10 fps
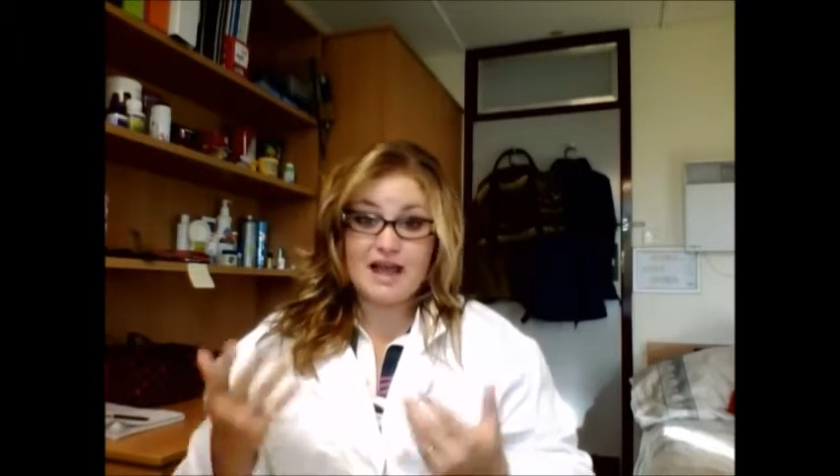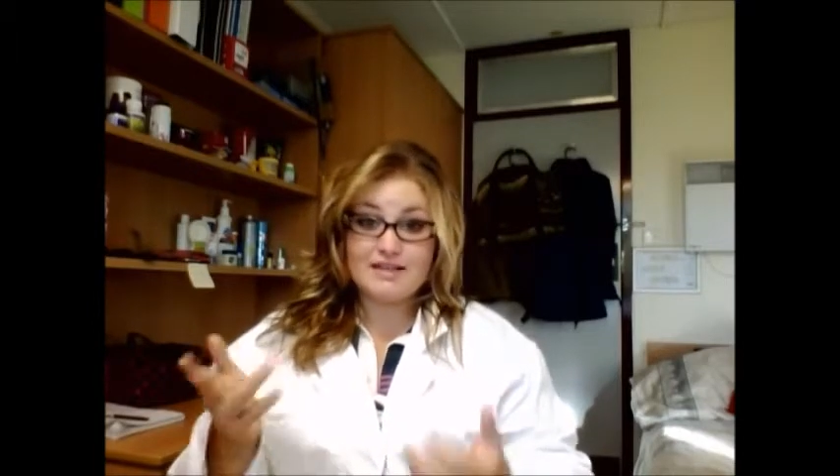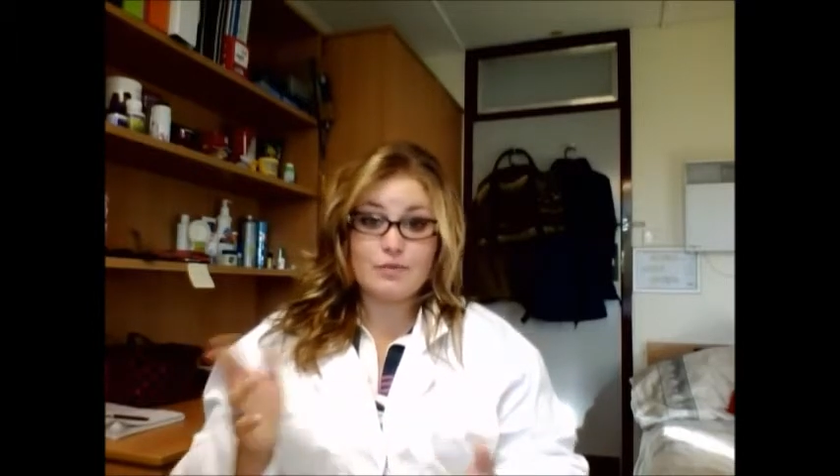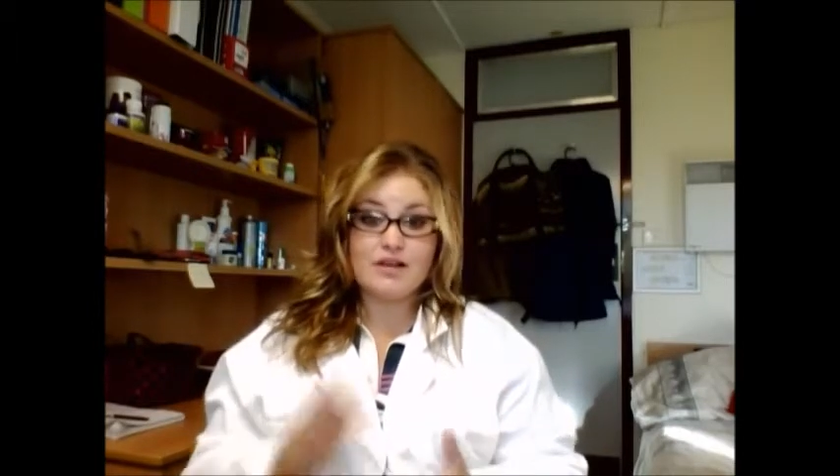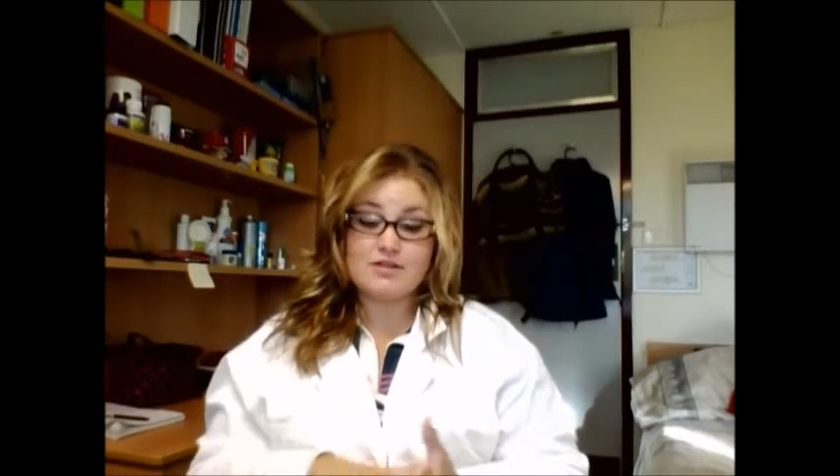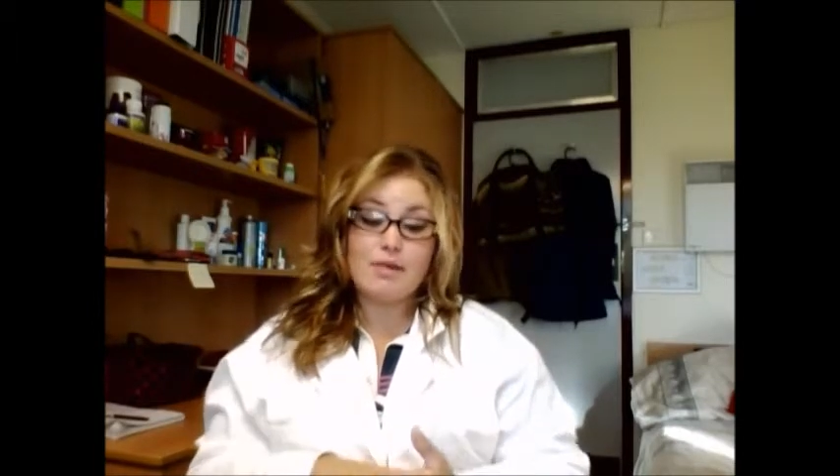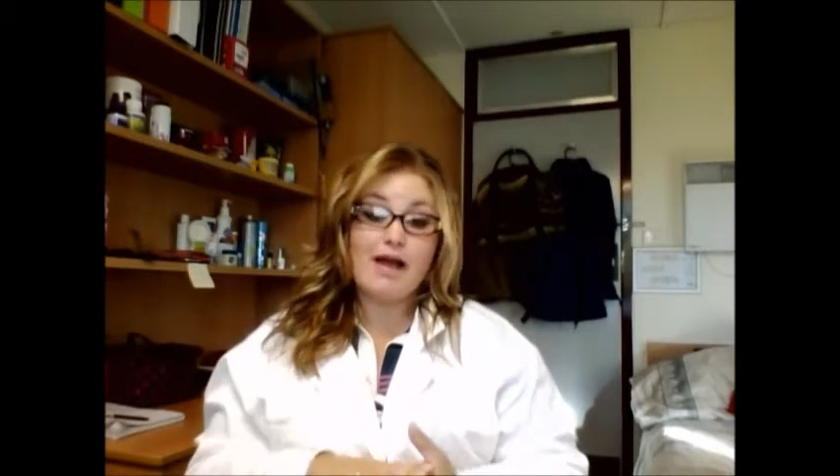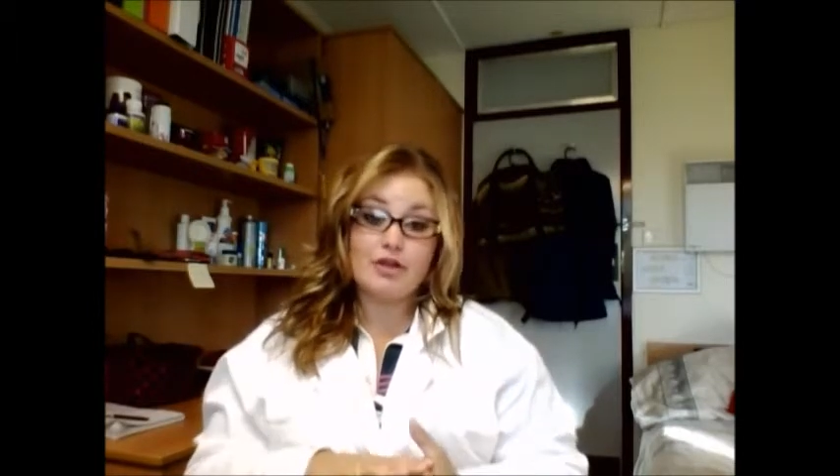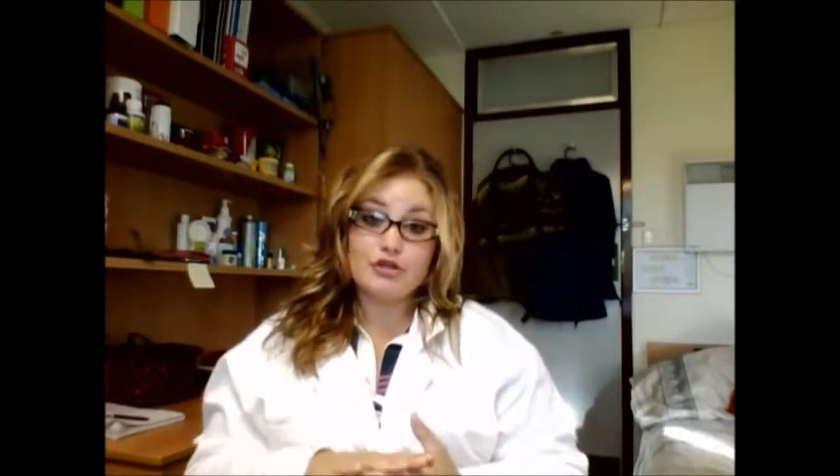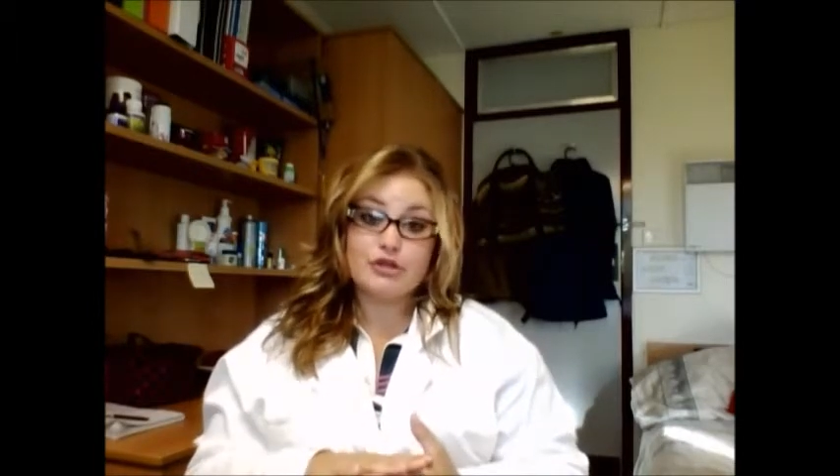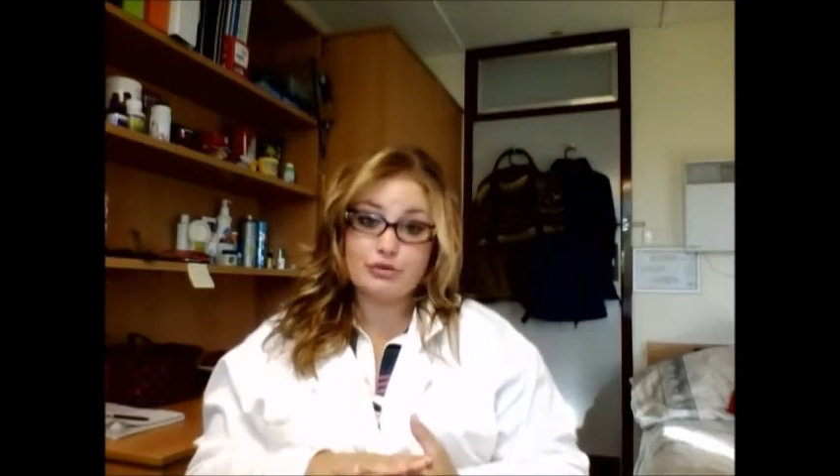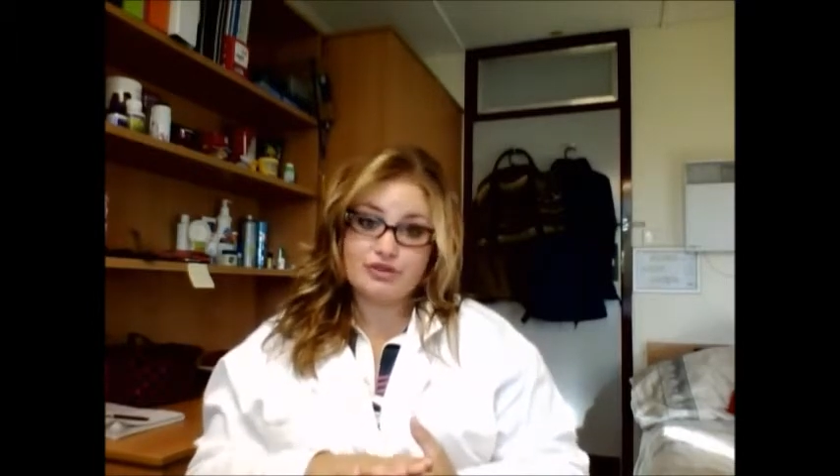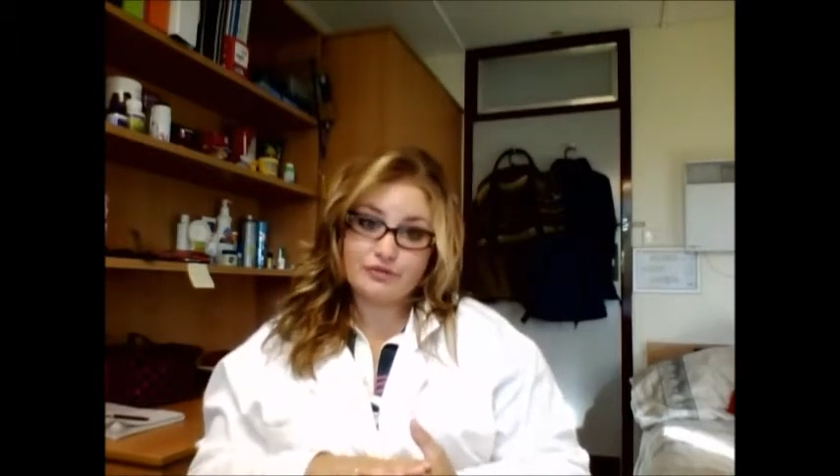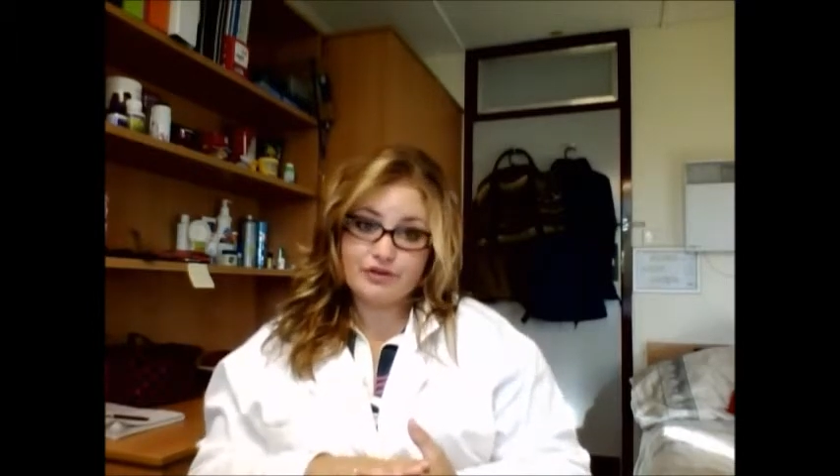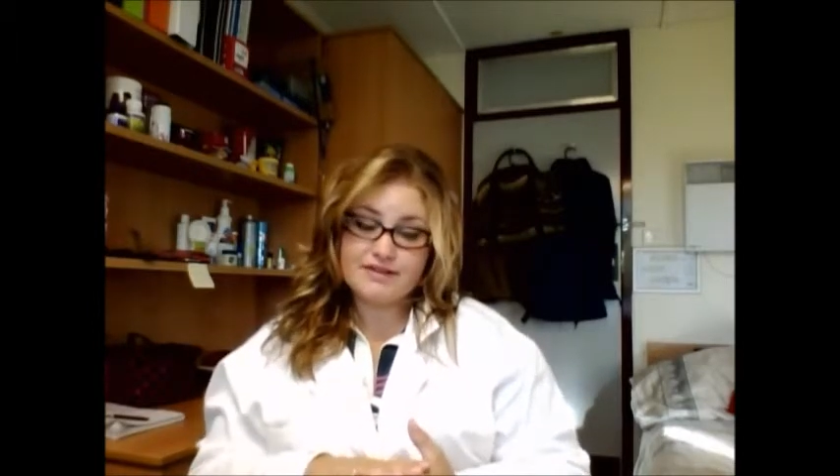as well as biological
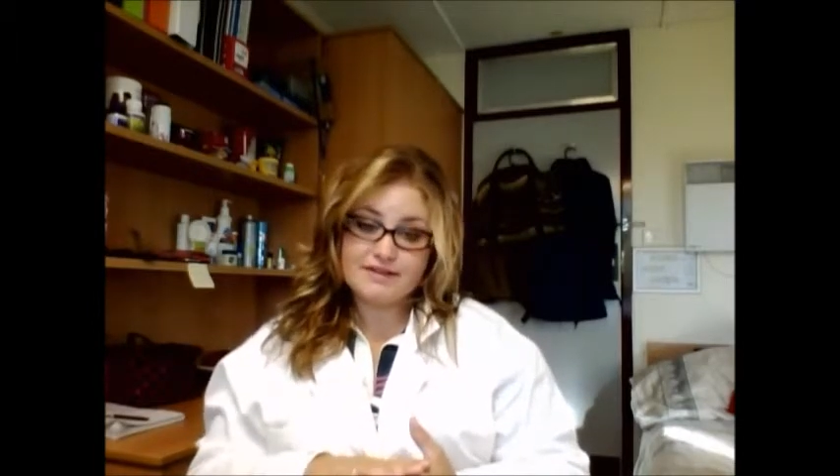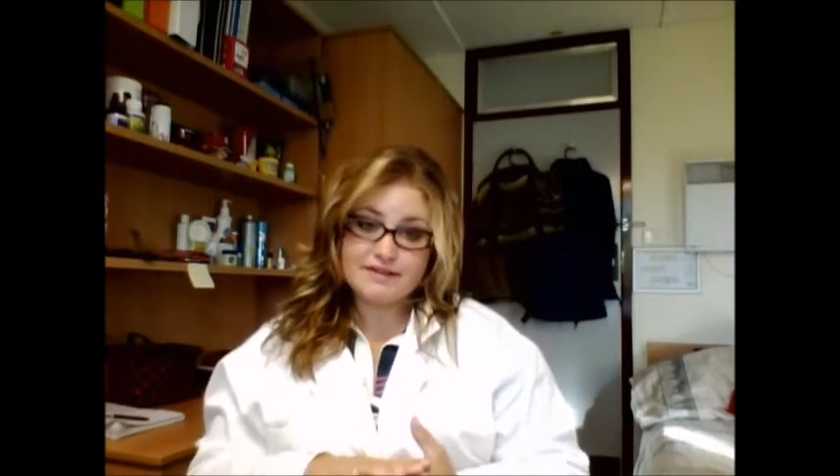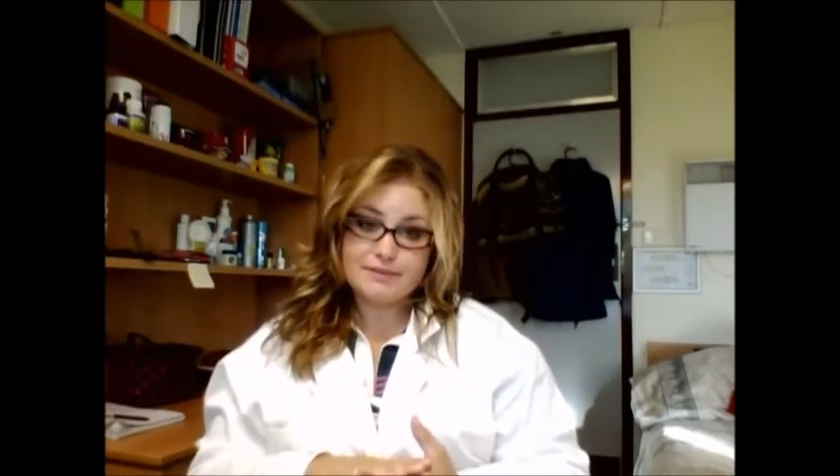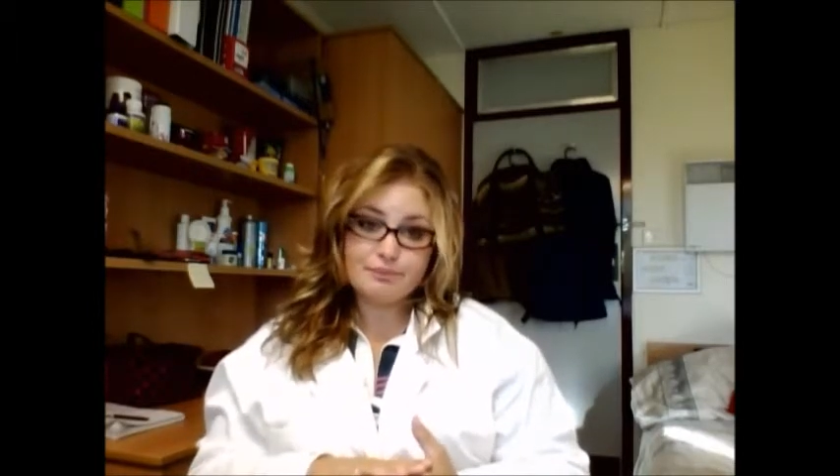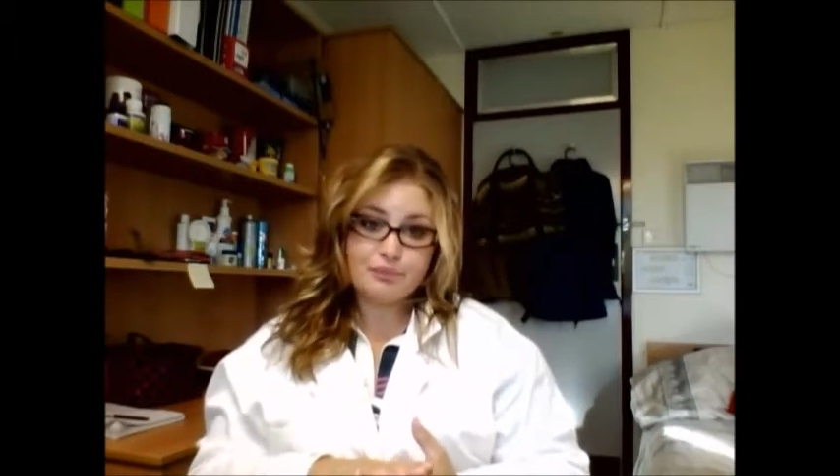differences.